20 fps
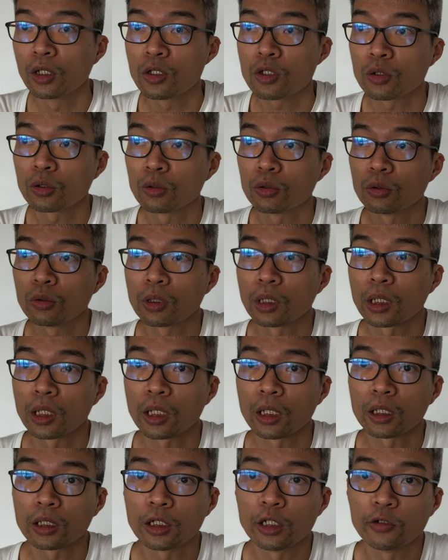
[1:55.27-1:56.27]

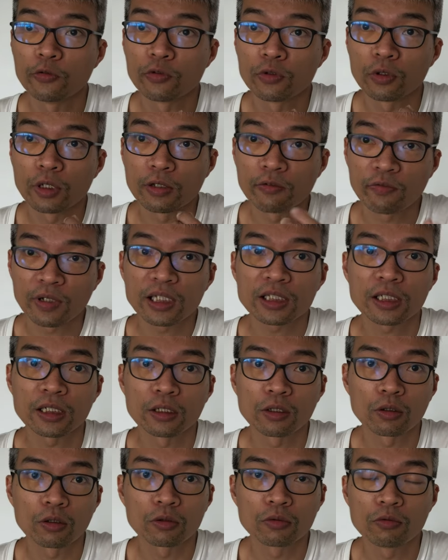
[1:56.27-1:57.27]
So if you invest
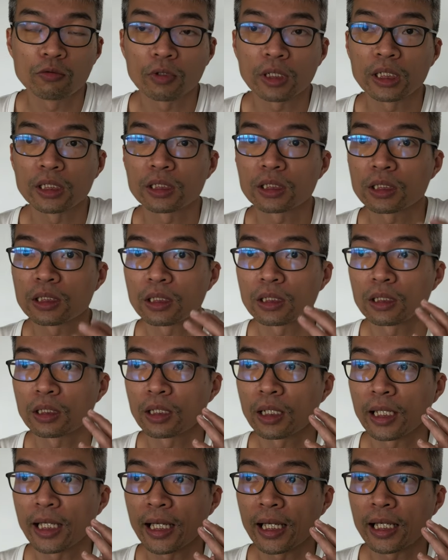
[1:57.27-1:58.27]
in your own REITs
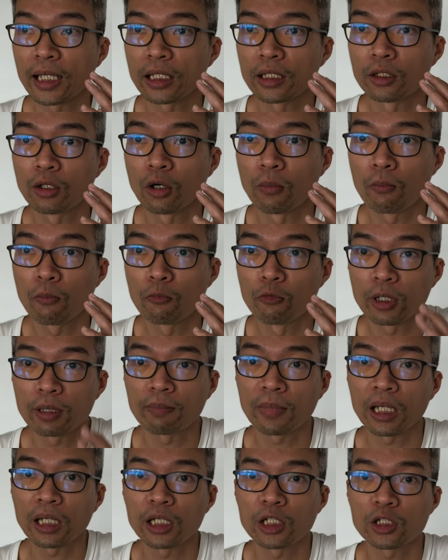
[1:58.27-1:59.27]
and your
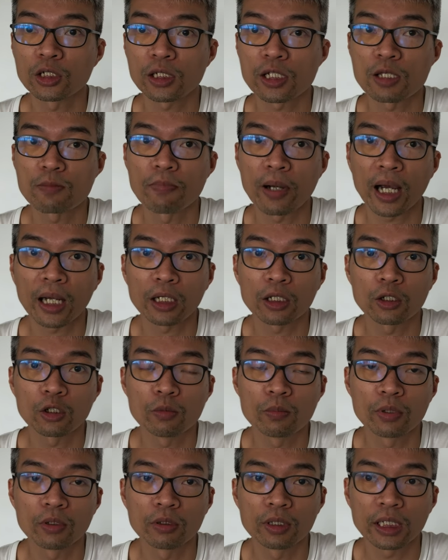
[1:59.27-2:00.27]
REIT manager is buying
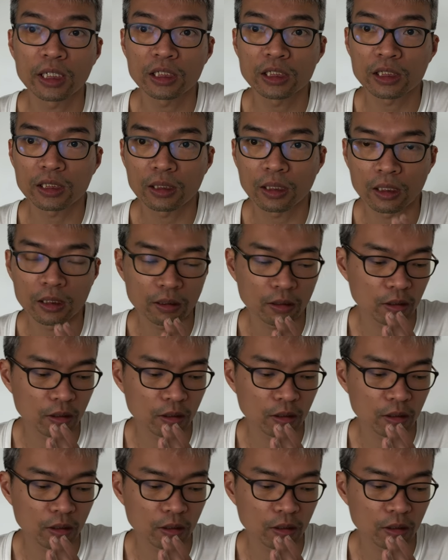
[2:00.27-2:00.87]
new buildings,